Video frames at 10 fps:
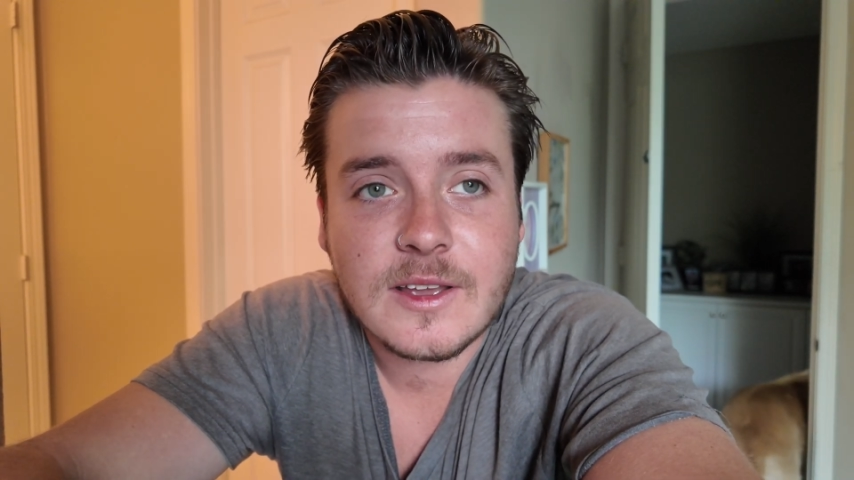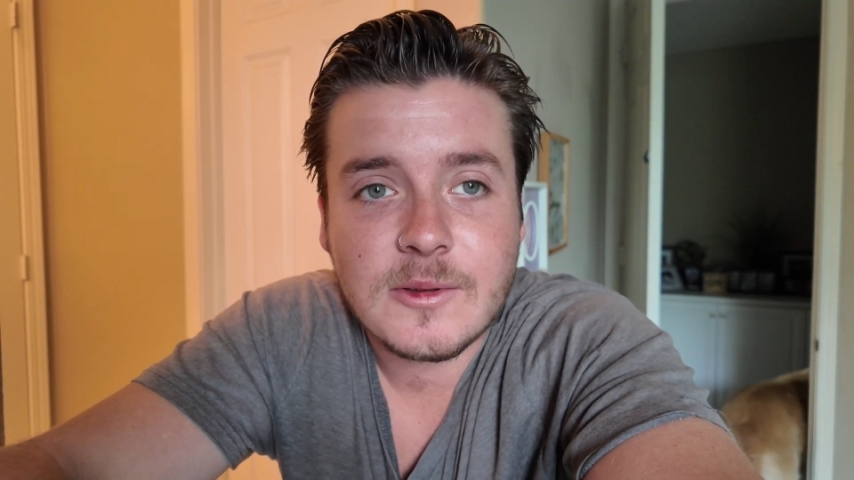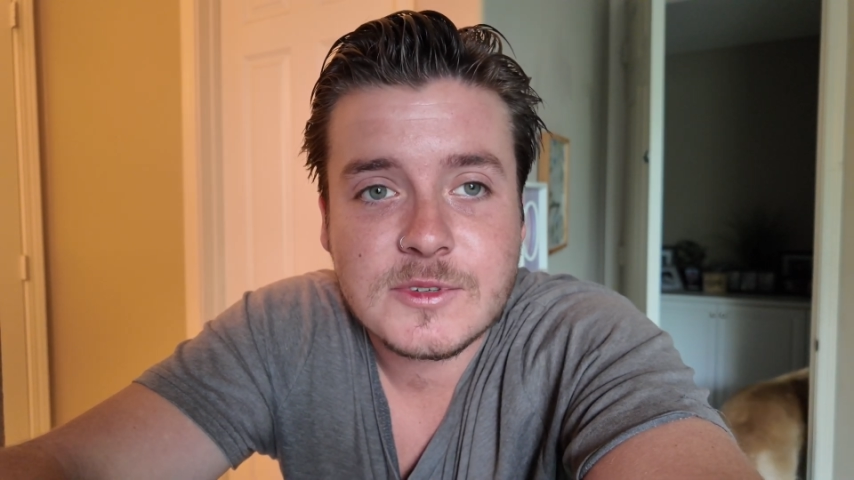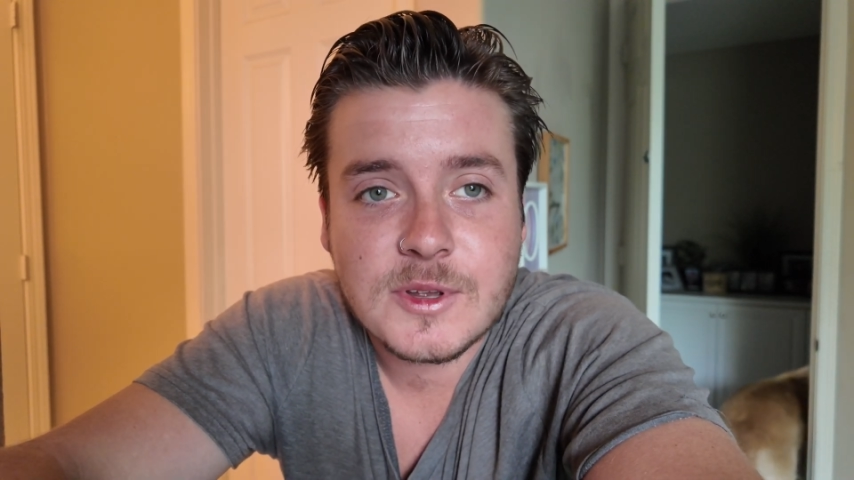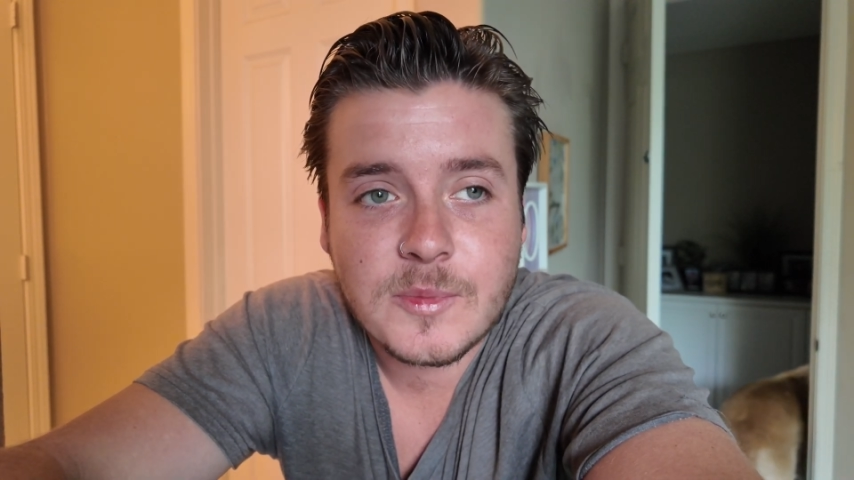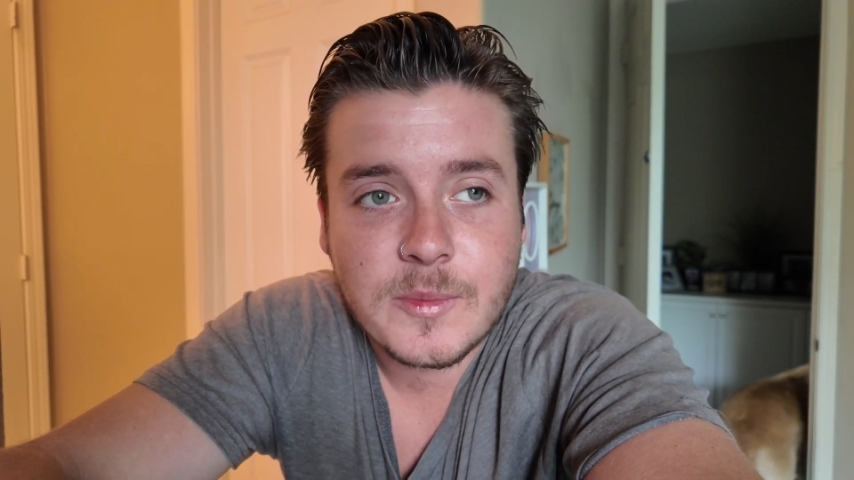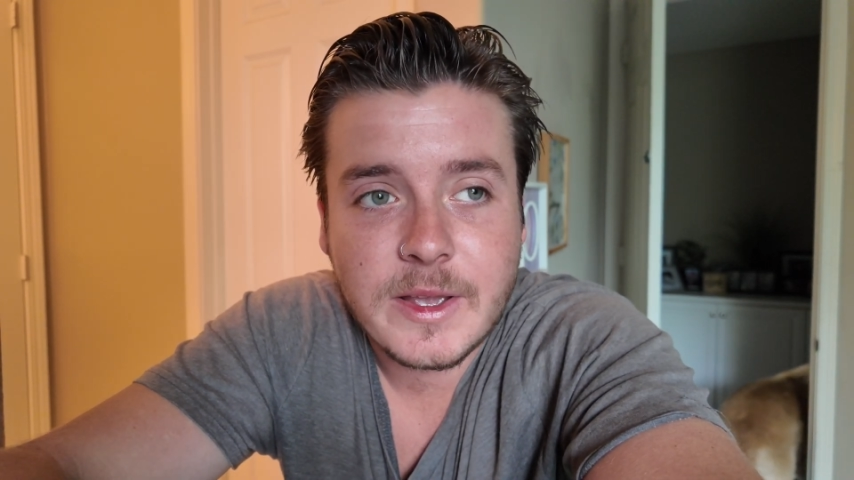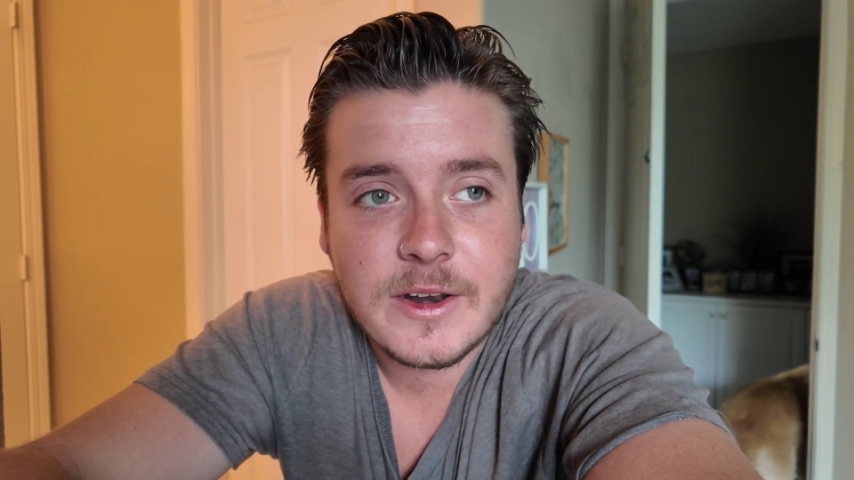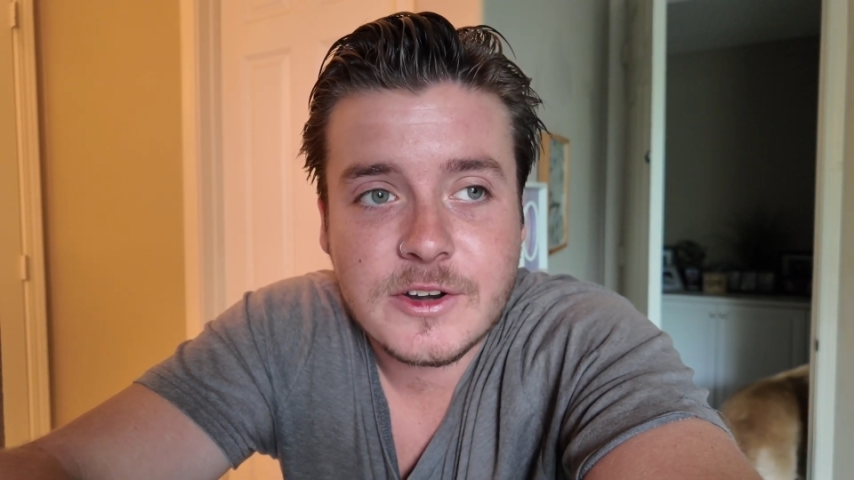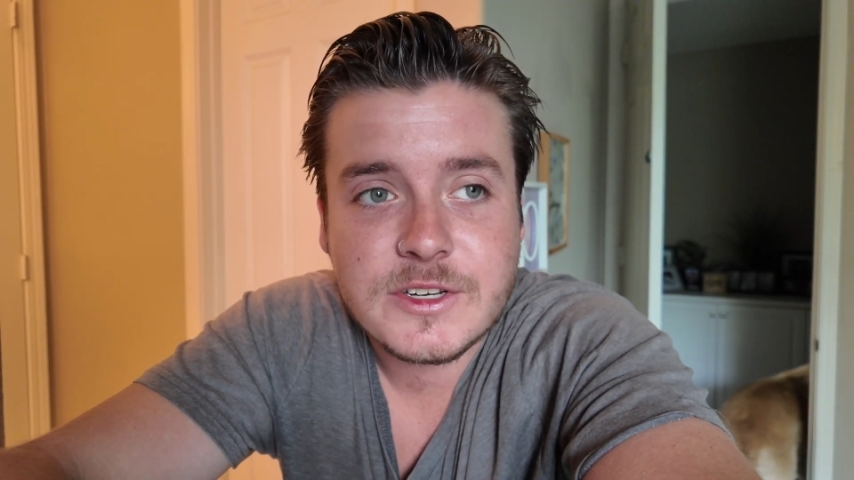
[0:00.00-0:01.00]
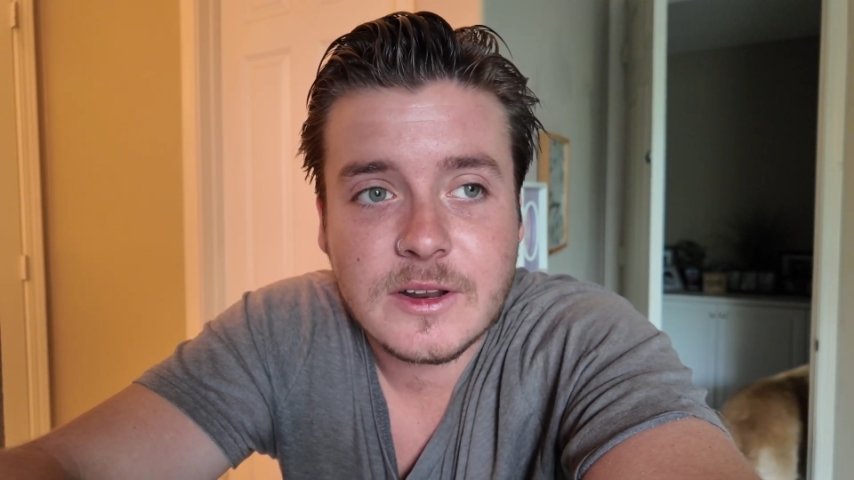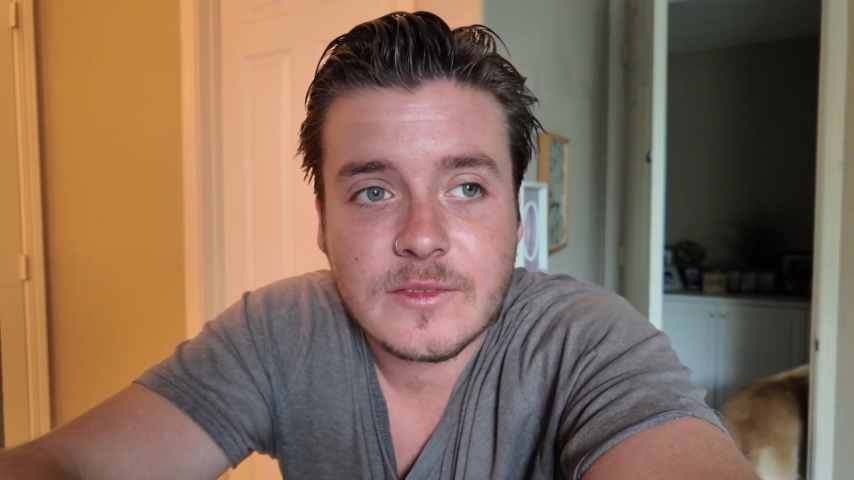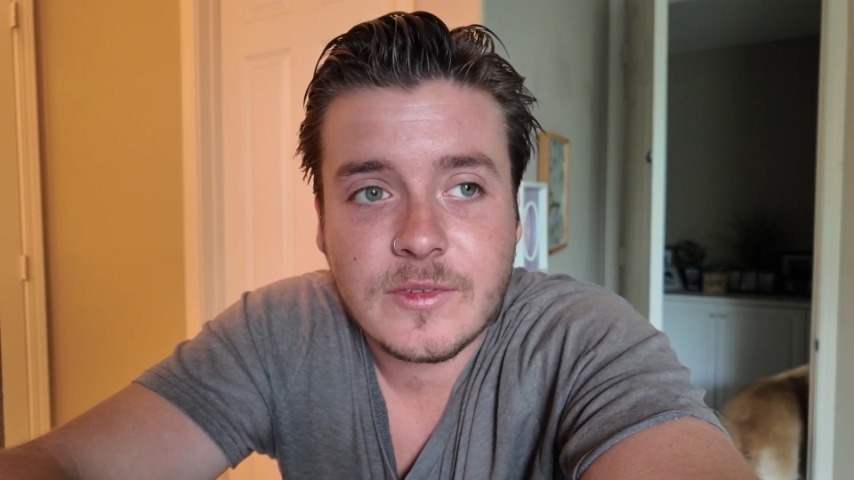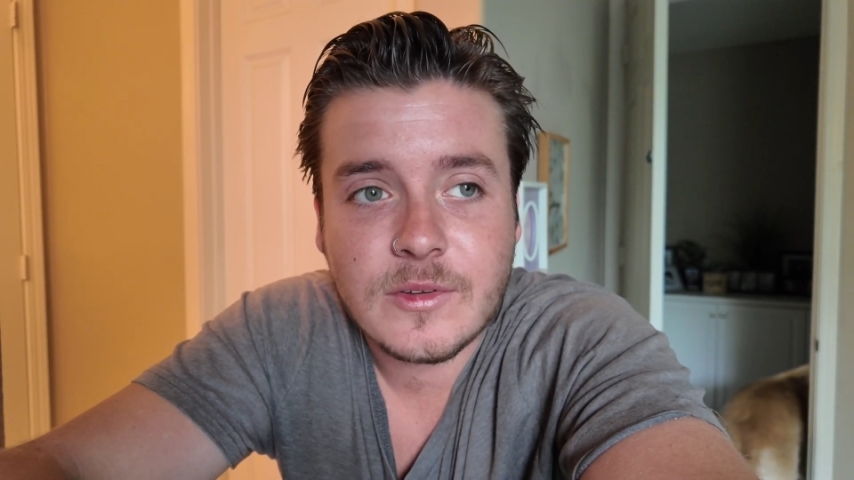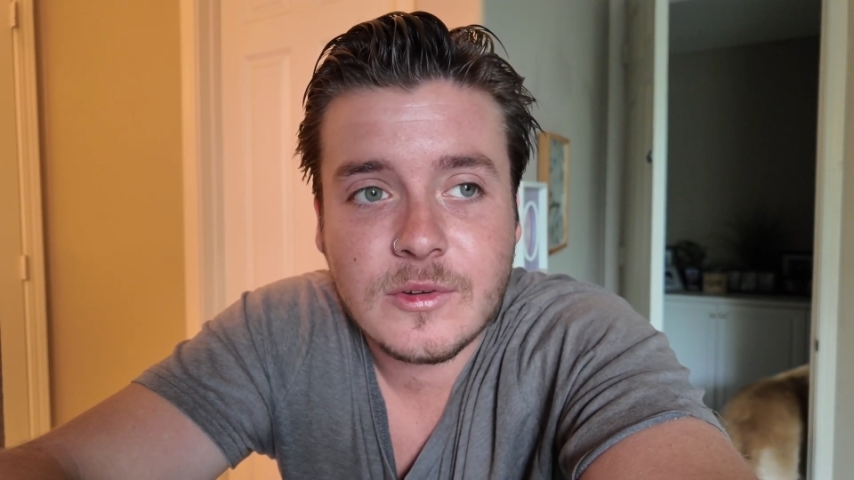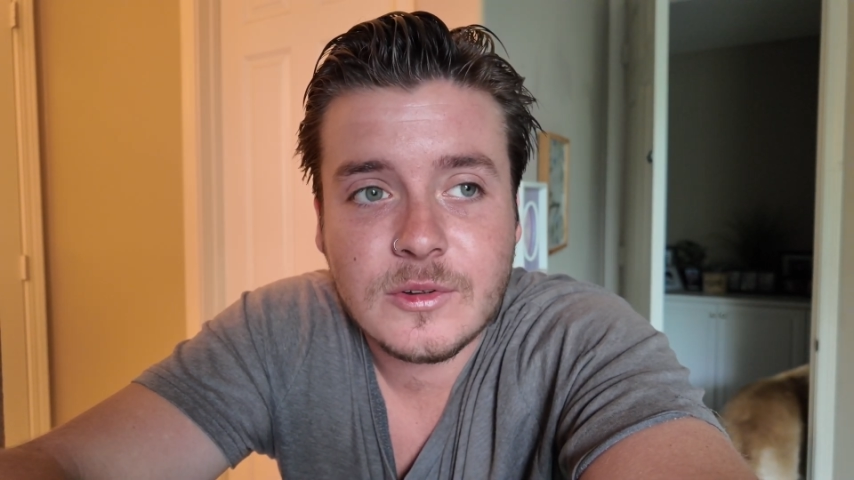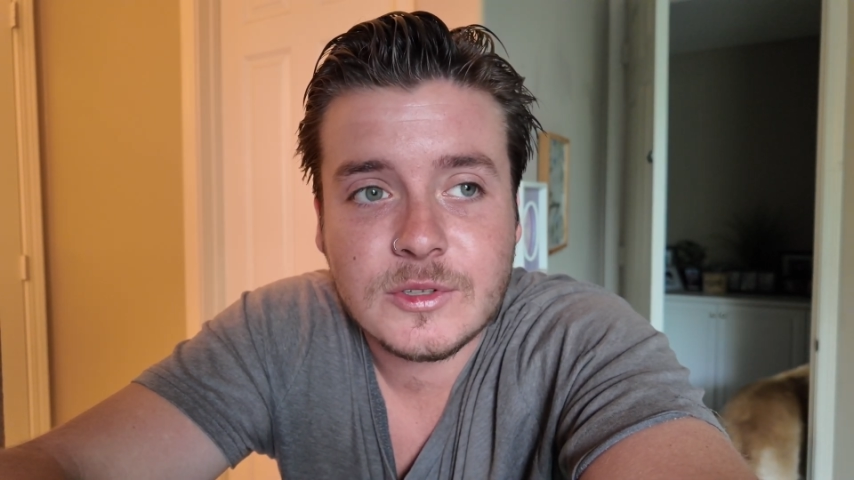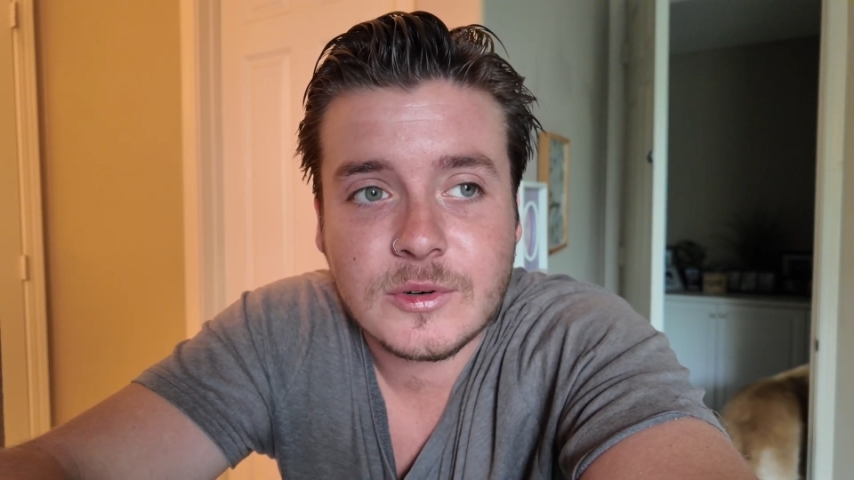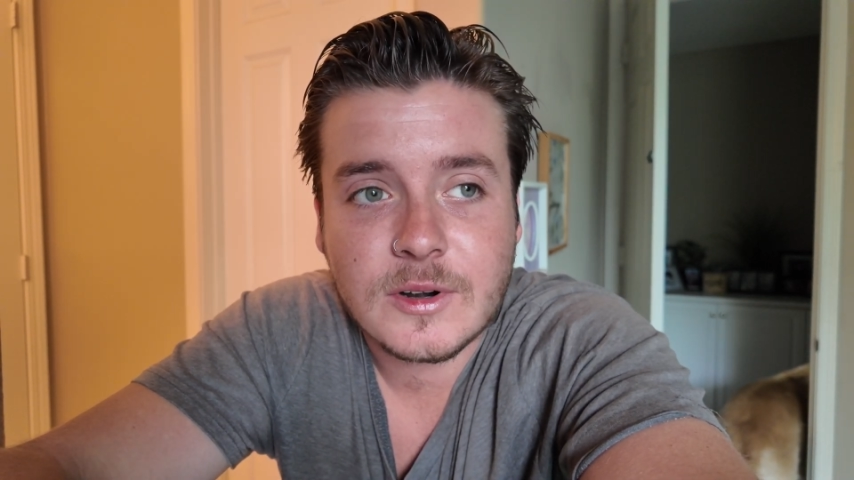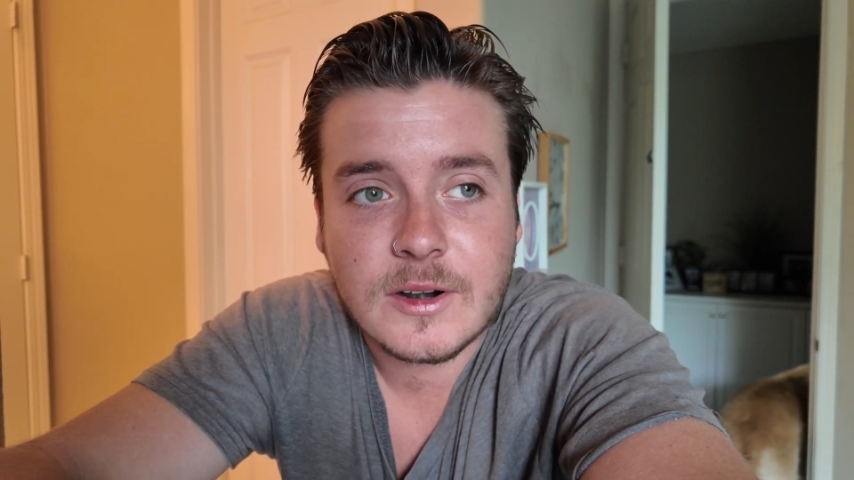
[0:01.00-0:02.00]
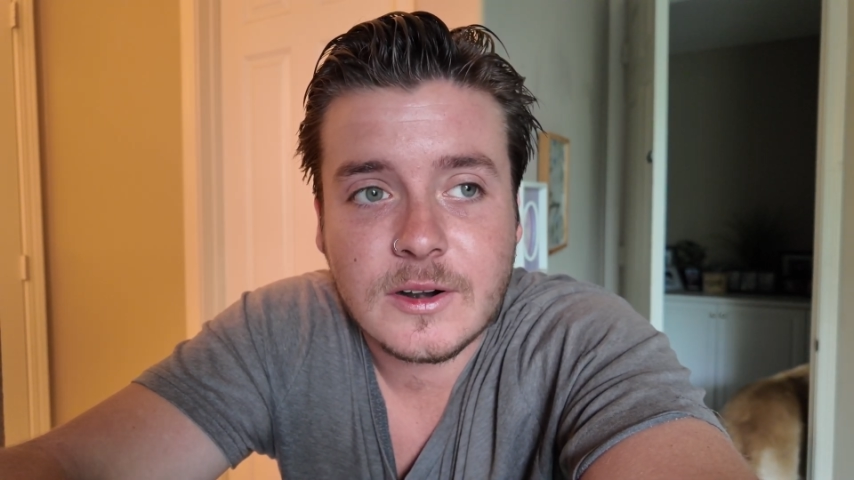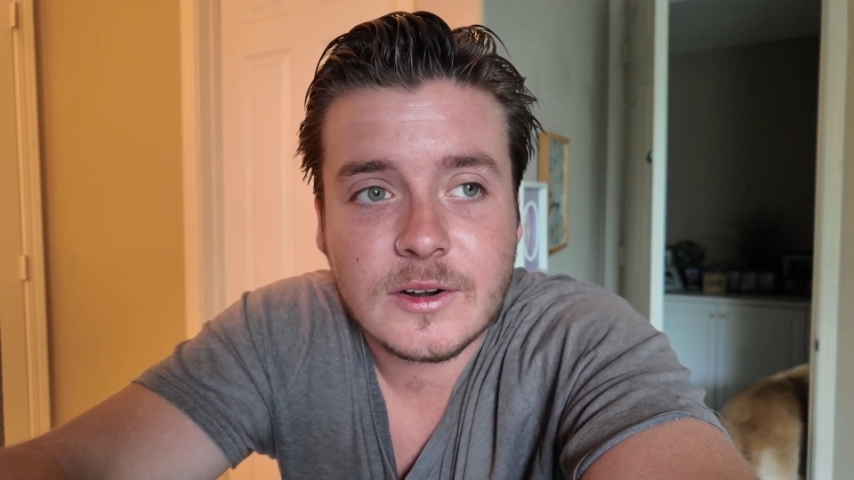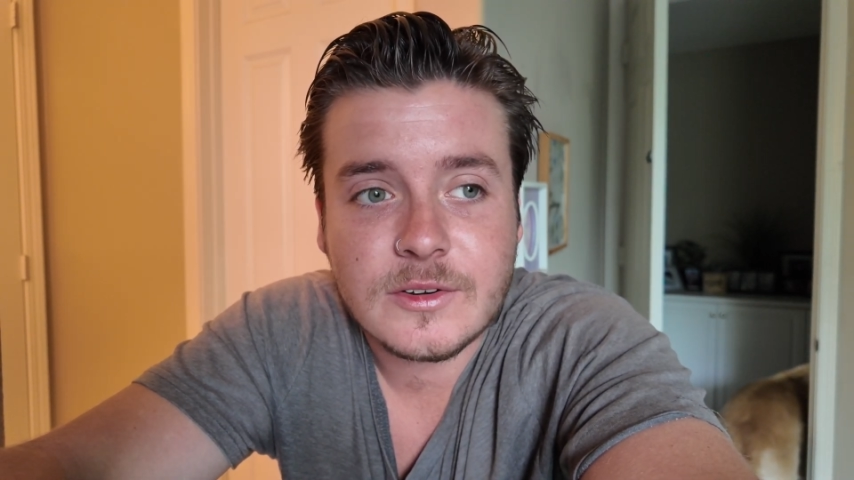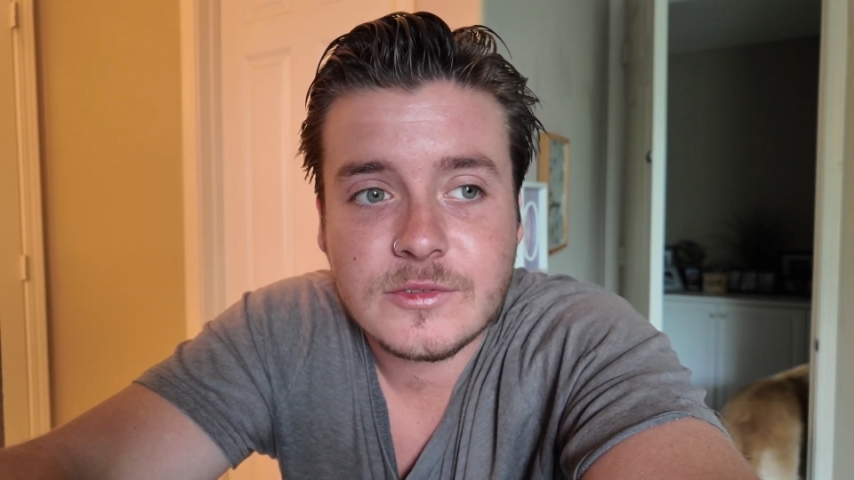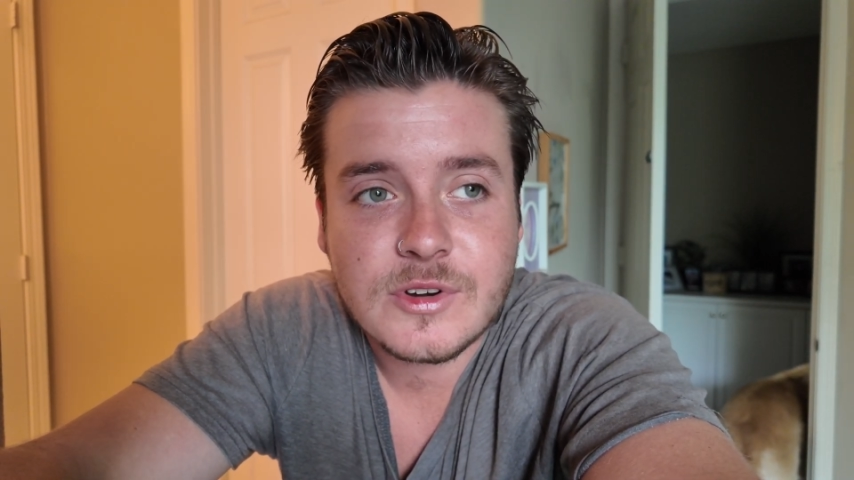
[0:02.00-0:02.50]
comes up in my energetic field or